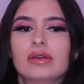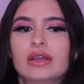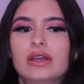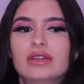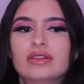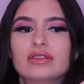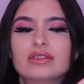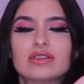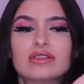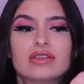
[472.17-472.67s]

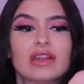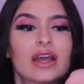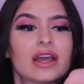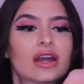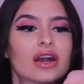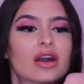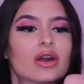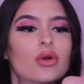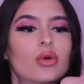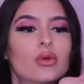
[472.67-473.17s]
It's just
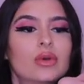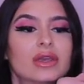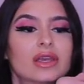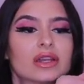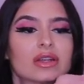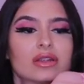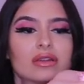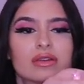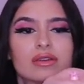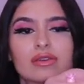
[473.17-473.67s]
like a
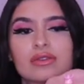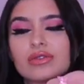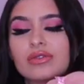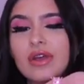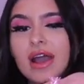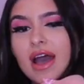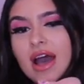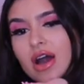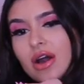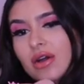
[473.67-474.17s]
queen
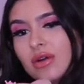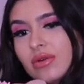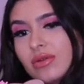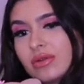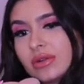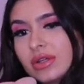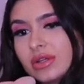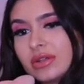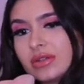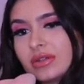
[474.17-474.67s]

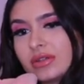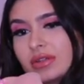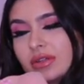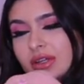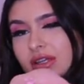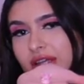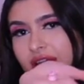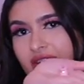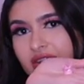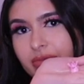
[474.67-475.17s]
crown
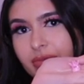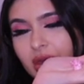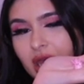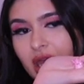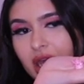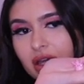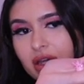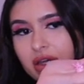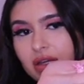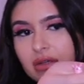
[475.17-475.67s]
that's
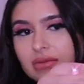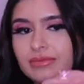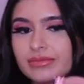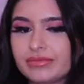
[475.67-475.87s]
pink.